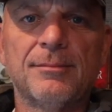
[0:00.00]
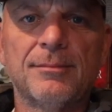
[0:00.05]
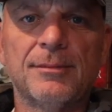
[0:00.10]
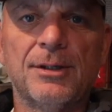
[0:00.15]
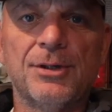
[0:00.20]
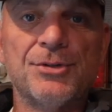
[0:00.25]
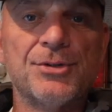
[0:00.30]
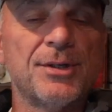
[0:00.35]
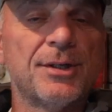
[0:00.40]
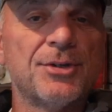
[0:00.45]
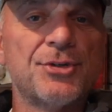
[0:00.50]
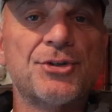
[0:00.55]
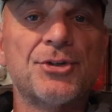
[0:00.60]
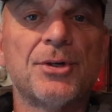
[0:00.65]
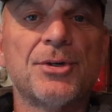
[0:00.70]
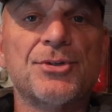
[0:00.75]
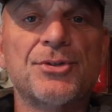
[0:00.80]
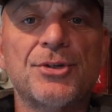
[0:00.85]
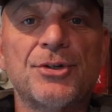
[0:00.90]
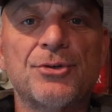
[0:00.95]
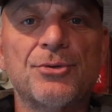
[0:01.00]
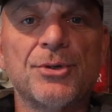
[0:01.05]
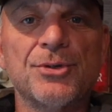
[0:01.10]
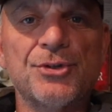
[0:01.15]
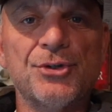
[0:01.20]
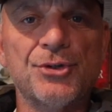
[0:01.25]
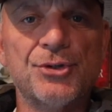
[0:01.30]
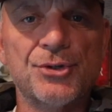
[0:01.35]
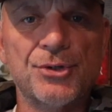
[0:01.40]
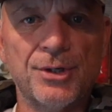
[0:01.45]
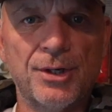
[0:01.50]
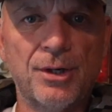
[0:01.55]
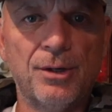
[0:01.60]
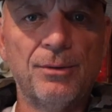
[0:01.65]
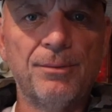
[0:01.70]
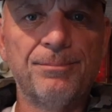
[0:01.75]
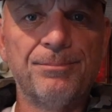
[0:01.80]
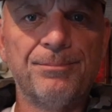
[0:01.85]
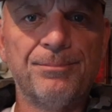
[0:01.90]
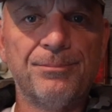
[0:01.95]
And all of a sudden it starts to drizzle
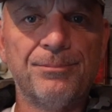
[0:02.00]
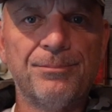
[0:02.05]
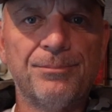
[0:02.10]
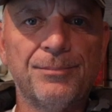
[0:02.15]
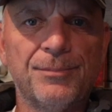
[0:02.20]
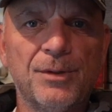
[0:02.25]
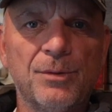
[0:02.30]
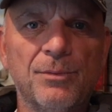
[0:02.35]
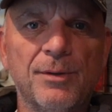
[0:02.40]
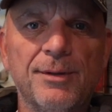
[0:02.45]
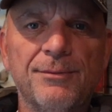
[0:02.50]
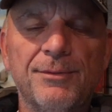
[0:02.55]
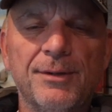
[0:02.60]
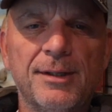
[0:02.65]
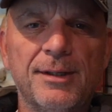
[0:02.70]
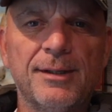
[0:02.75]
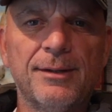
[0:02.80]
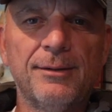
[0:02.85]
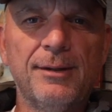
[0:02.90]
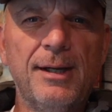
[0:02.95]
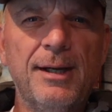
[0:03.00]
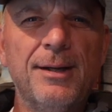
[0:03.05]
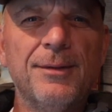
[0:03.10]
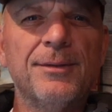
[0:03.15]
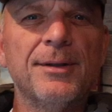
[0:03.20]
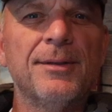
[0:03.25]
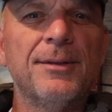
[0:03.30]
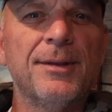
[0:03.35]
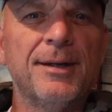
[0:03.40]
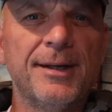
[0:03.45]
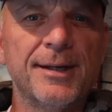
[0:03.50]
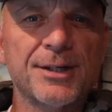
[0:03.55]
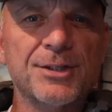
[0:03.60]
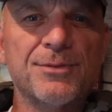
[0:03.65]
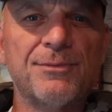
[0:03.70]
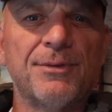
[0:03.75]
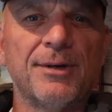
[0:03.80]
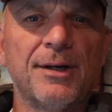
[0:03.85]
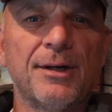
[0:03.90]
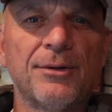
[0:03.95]
snow in one video. Then the
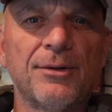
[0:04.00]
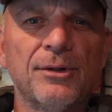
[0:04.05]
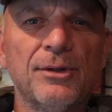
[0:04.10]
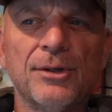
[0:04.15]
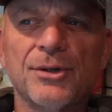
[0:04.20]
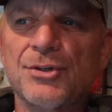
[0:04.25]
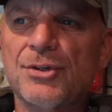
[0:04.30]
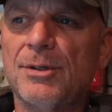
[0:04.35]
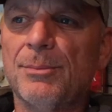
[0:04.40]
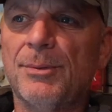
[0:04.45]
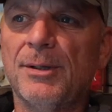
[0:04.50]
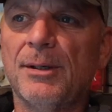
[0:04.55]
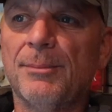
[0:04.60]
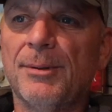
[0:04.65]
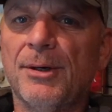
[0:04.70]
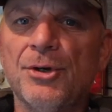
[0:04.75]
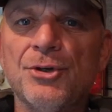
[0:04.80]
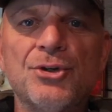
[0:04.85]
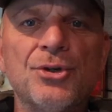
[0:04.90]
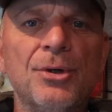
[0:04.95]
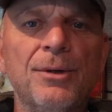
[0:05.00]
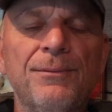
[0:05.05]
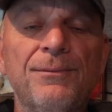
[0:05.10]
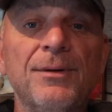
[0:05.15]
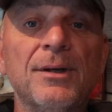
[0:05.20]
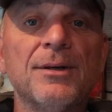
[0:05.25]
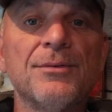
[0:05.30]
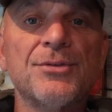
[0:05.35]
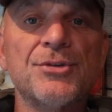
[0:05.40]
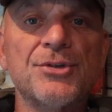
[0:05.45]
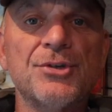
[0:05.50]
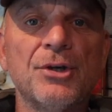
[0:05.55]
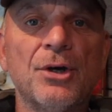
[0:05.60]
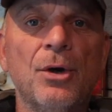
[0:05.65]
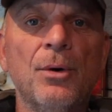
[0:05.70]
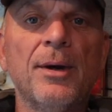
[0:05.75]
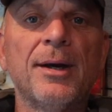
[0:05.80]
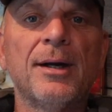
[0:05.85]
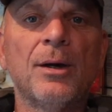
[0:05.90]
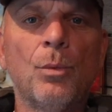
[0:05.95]
next video there looks to be about 2 feet of
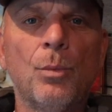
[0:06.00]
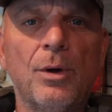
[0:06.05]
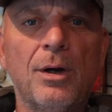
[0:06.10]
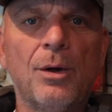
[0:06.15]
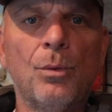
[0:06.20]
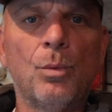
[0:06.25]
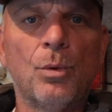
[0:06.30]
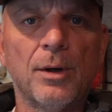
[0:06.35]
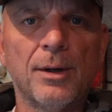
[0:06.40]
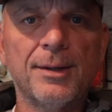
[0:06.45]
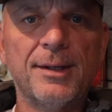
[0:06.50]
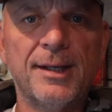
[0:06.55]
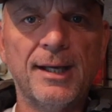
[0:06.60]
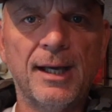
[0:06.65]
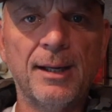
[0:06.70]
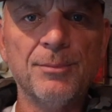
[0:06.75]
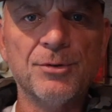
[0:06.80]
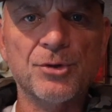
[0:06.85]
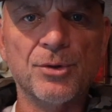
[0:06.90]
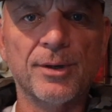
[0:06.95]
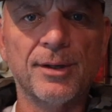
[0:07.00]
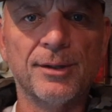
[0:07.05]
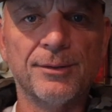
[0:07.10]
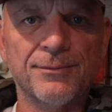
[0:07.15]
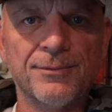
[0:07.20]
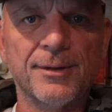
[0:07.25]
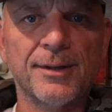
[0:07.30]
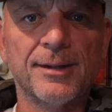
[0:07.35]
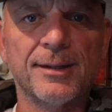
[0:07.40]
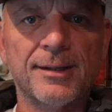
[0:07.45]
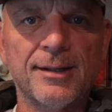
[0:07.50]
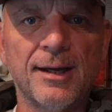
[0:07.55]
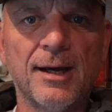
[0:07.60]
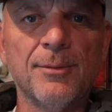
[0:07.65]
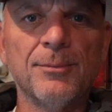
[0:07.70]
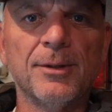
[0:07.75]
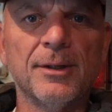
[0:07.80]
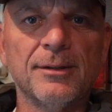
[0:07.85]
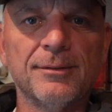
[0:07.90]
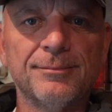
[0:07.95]
snow and a well-worn game trail in front of the
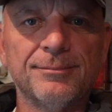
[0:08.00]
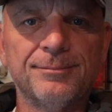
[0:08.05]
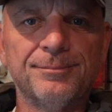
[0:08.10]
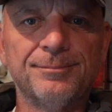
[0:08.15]
camera.